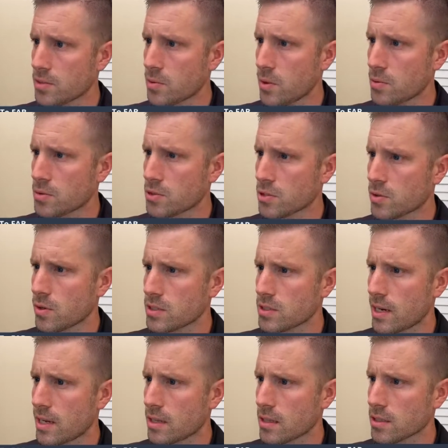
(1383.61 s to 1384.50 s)
What was your
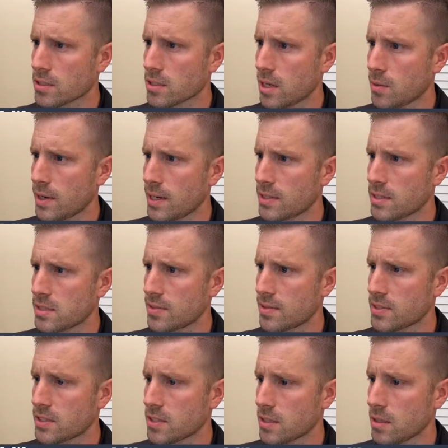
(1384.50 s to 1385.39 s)
question? How long should I wait to see
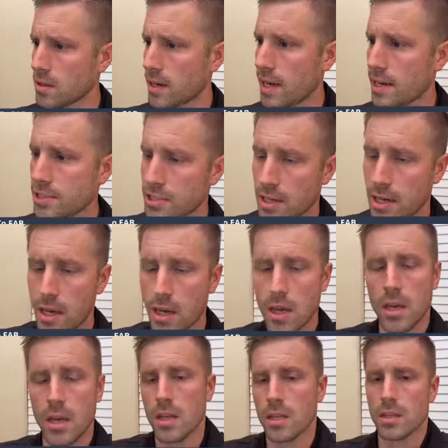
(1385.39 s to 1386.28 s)
if it's a good location?
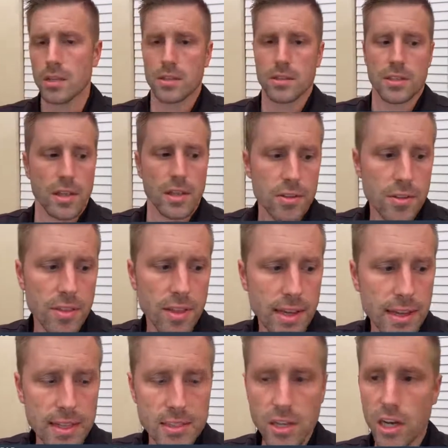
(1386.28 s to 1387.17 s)
The other
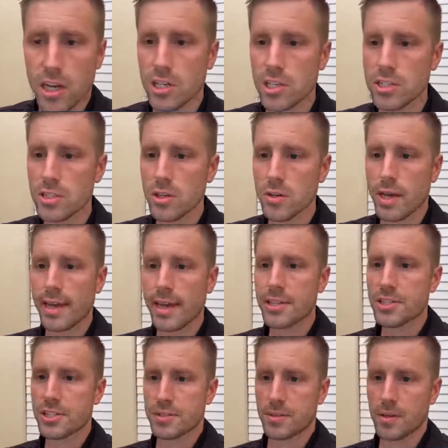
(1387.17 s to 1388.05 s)
thing is a good
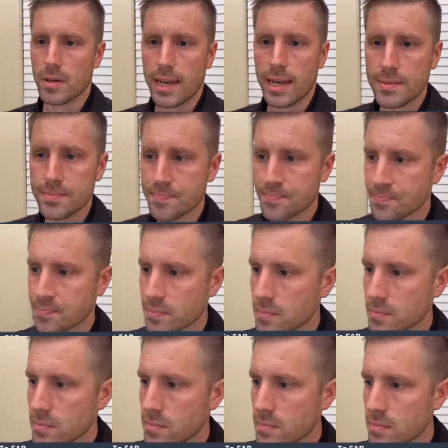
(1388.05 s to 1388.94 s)
location, okay?
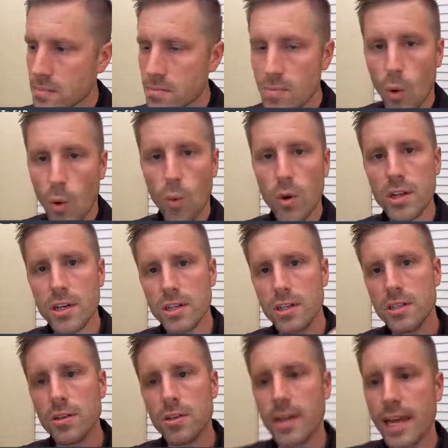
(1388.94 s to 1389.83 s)
What a
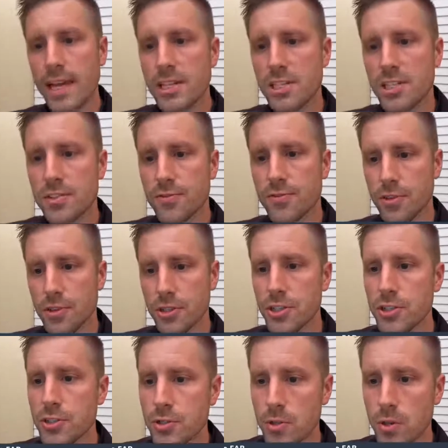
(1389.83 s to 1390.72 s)
good location for
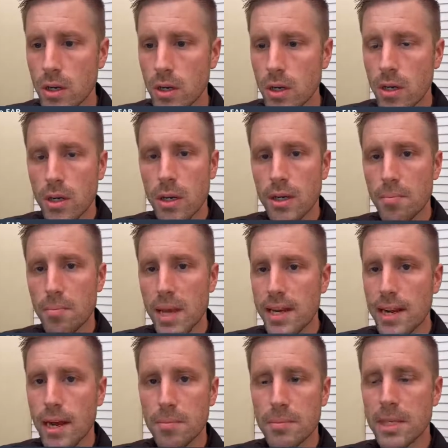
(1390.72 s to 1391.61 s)
you may
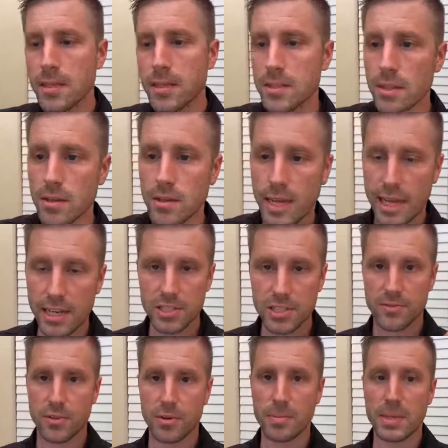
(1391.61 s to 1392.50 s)
not be a good
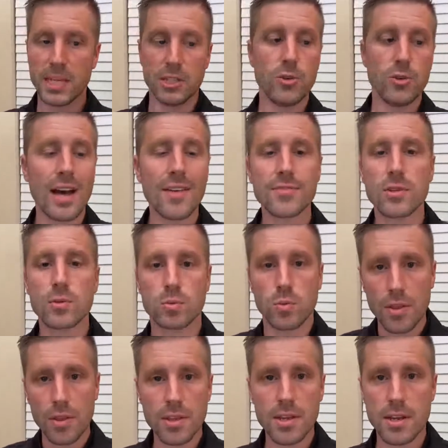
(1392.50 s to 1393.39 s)
location for me. You have to
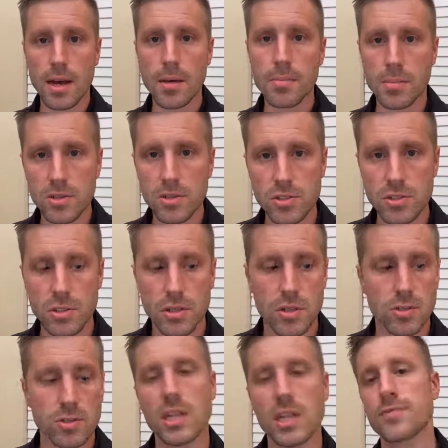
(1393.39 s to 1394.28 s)
run the numbers.
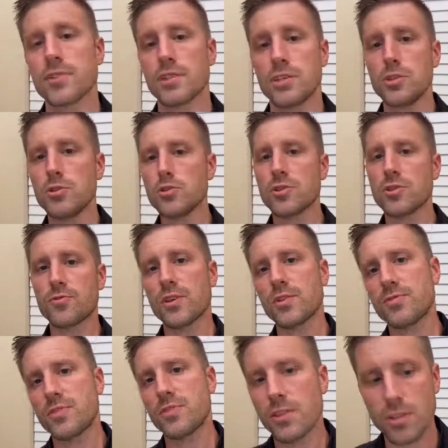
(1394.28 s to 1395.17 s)
You have to use the
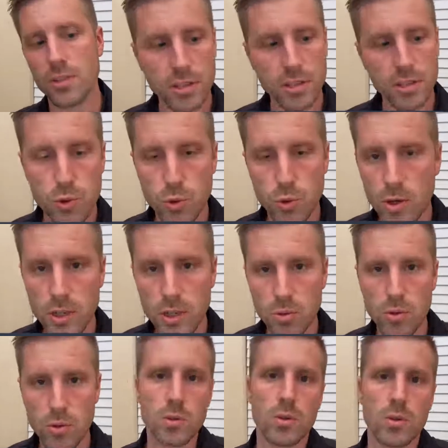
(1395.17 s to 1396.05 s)

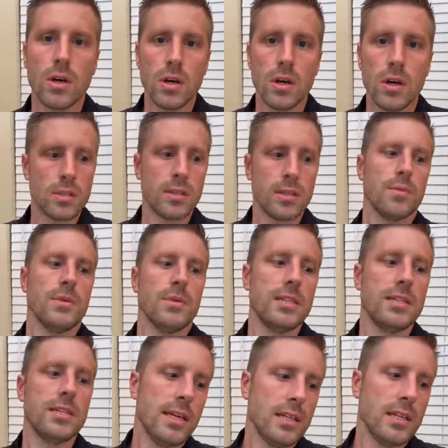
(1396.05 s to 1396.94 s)
50-30-20 rule that
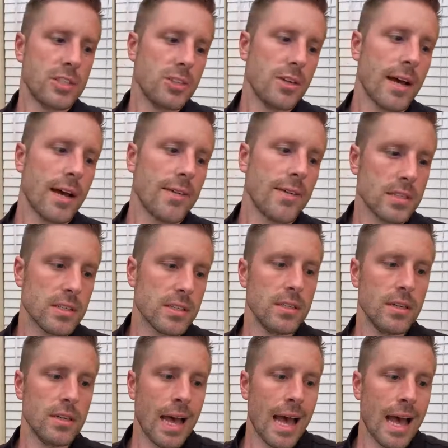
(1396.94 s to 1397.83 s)
we teach.
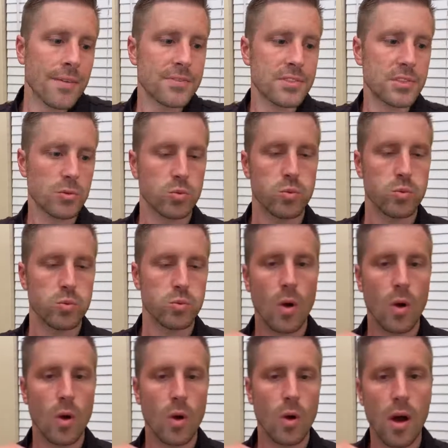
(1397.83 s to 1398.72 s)
You have to
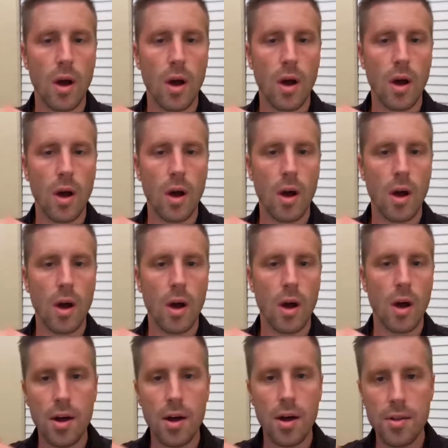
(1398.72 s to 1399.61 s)
run the
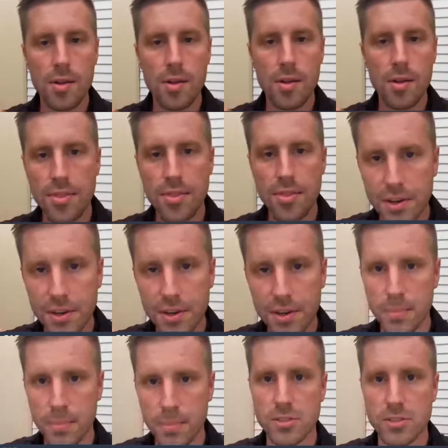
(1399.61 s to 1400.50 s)
numbers to
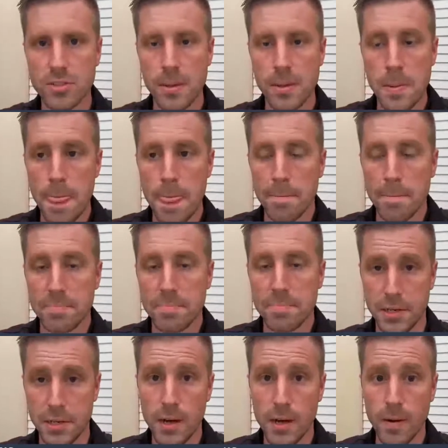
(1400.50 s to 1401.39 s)
know
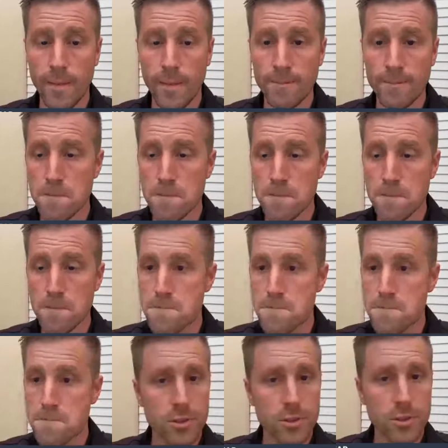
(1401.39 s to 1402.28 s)
if you don't have a lot of
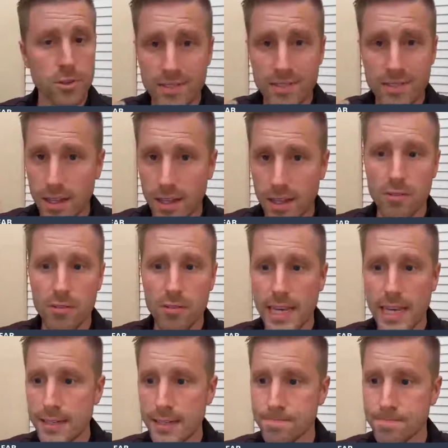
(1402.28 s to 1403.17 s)
overhead.
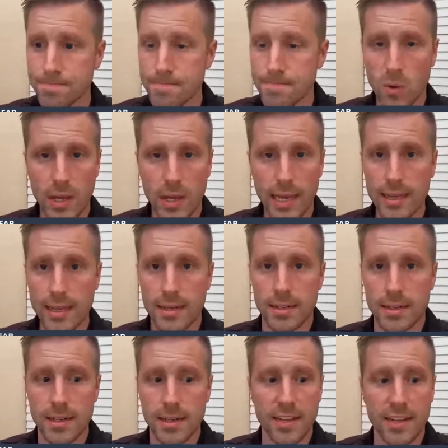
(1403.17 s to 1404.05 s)
Okay. If
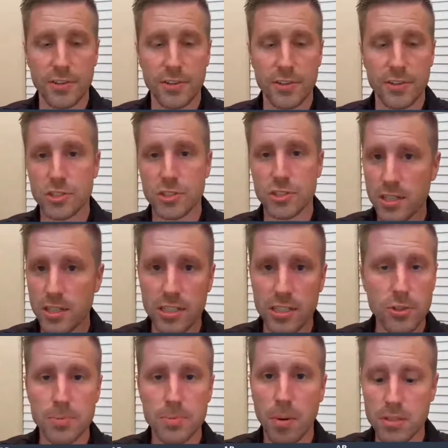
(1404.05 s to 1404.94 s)
you're just looking to do this
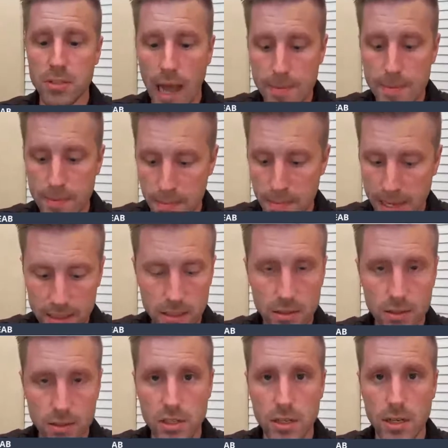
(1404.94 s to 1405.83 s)
part-time and make a little
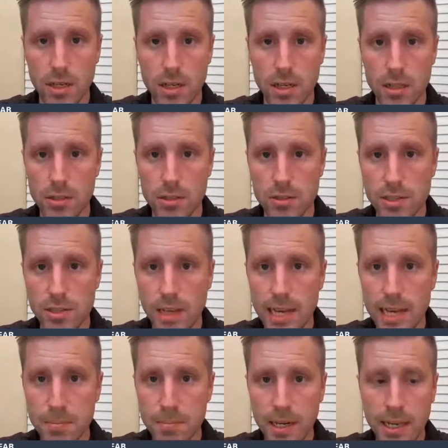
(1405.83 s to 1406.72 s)

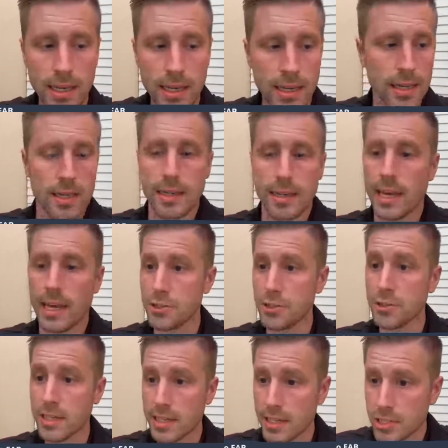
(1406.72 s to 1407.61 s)
side money and
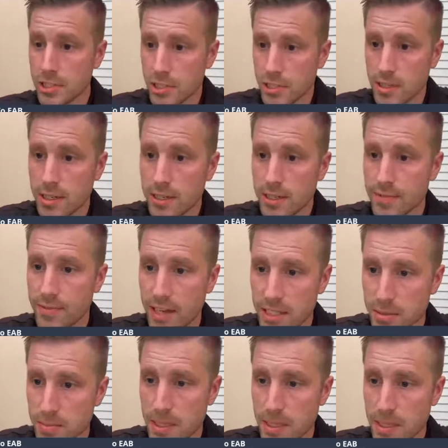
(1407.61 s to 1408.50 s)
you can get your
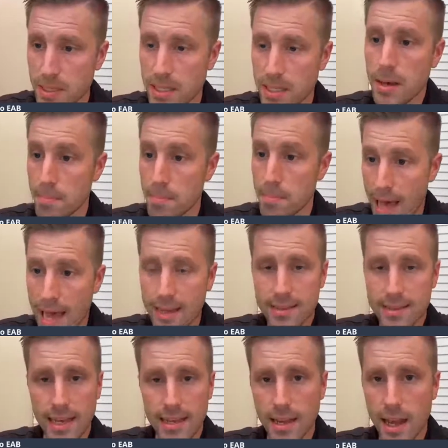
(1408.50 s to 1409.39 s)
investment
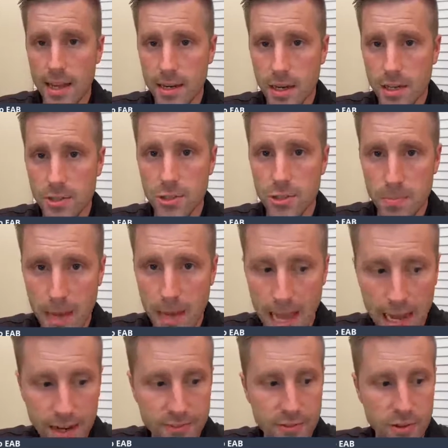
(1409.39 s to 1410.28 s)
back, that $900
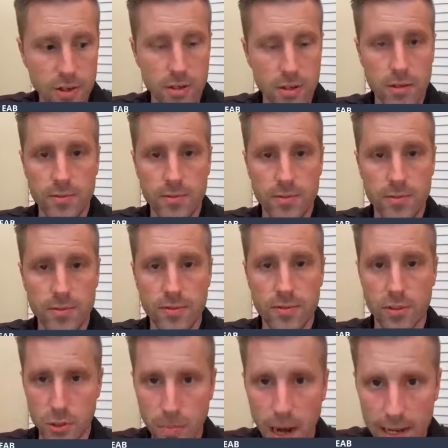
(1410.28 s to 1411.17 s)
back for you
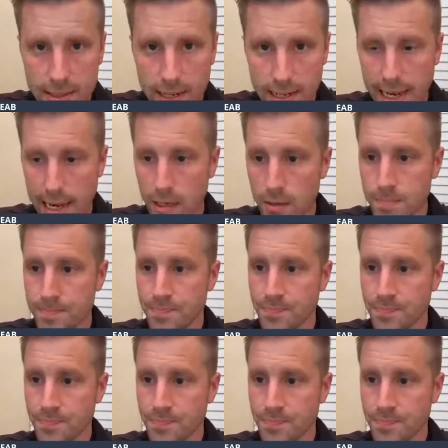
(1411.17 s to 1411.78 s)
buying that account.